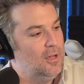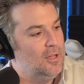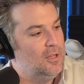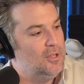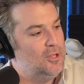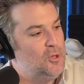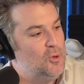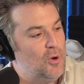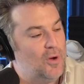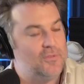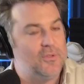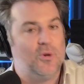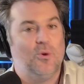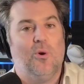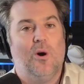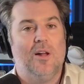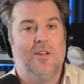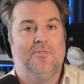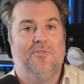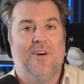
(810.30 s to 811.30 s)
you have to
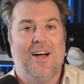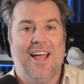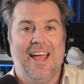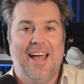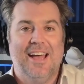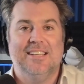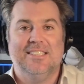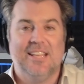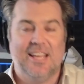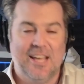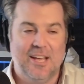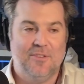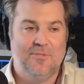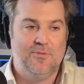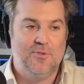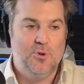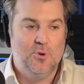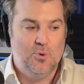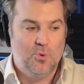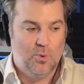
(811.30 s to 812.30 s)
qualify as
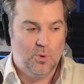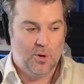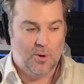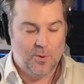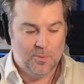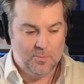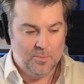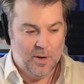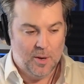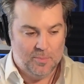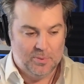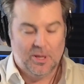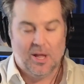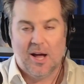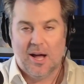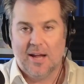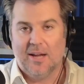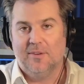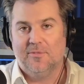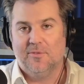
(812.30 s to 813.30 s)
if you were
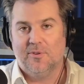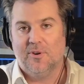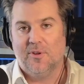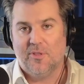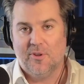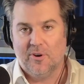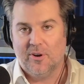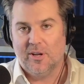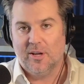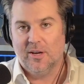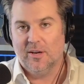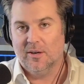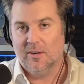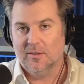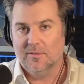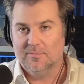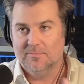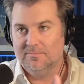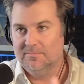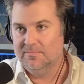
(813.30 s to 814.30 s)
applying for a
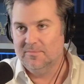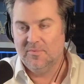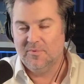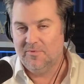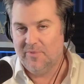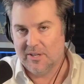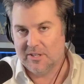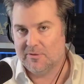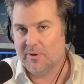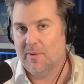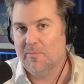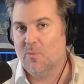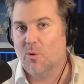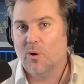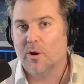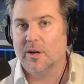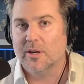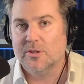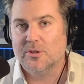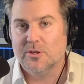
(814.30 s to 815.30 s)
30-year fixed rate
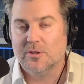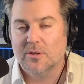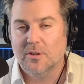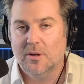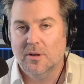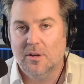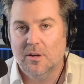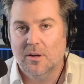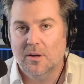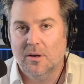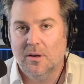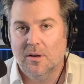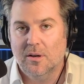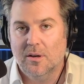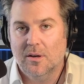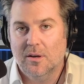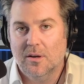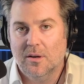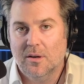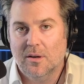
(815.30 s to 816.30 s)
mortgage.
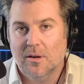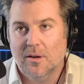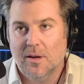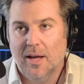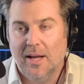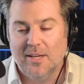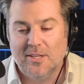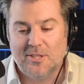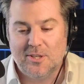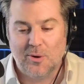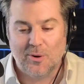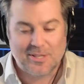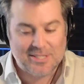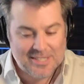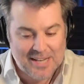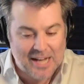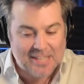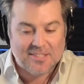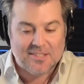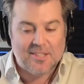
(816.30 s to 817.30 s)
And so it's
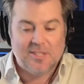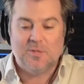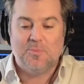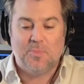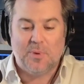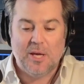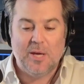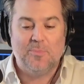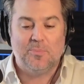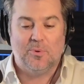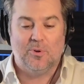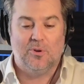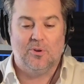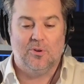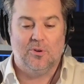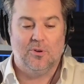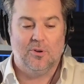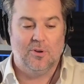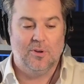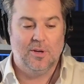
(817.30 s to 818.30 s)
not that these
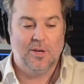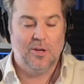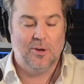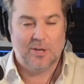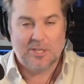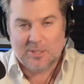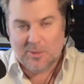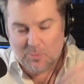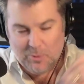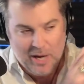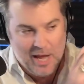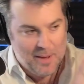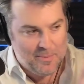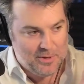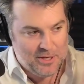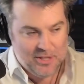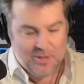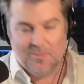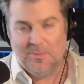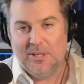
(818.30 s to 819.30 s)
people, because what
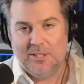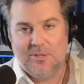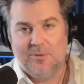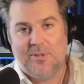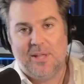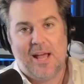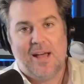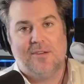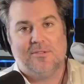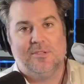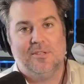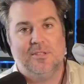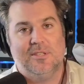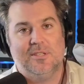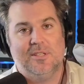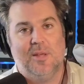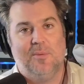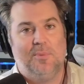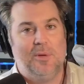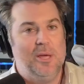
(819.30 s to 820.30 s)
happened in the mid 2000s
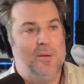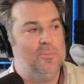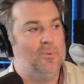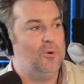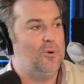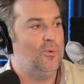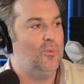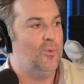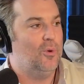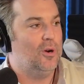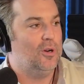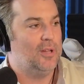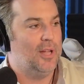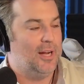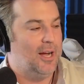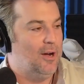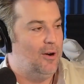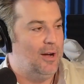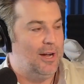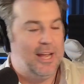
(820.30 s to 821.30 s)
is that people were
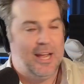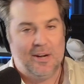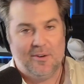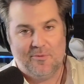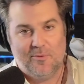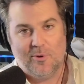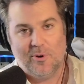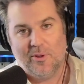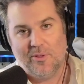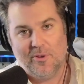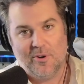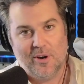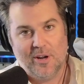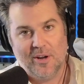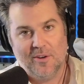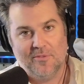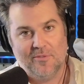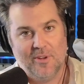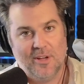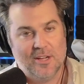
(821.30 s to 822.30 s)
like, oh, I can't afford a
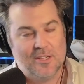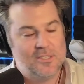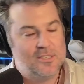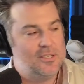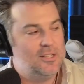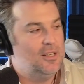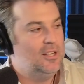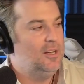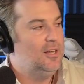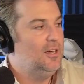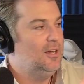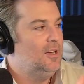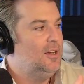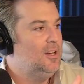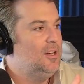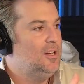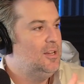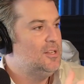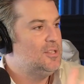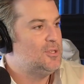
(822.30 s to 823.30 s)
30-year fixed,
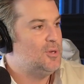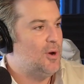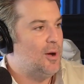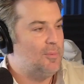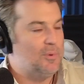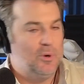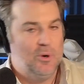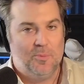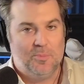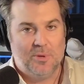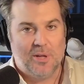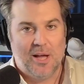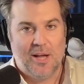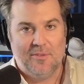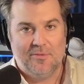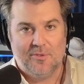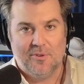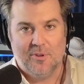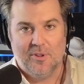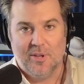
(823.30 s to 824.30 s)
so I'm going to apply
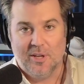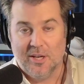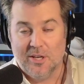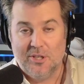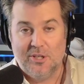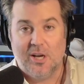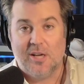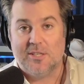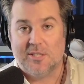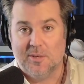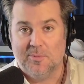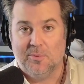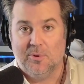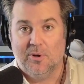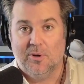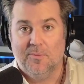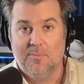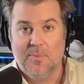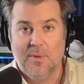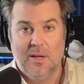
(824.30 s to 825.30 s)
for the
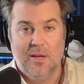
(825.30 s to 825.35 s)
adjustable.